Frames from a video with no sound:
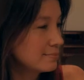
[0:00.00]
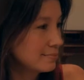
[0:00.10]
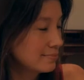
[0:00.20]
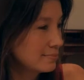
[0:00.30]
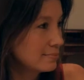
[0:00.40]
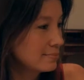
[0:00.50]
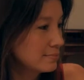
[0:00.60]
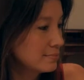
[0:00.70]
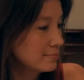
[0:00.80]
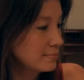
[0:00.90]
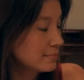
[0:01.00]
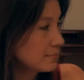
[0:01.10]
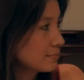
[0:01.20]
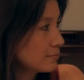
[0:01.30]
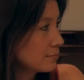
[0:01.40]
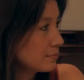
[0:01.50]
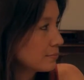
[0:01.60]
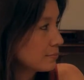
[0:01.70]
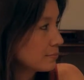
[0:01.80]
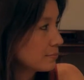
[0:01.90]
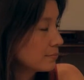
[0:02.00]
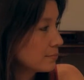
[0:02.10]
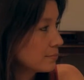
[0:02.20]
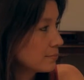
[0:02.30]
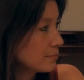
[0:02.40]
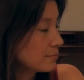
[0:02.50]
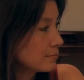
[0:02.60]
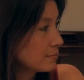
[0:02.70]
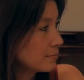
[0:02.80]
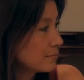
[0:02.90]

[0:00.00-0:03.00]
(silent)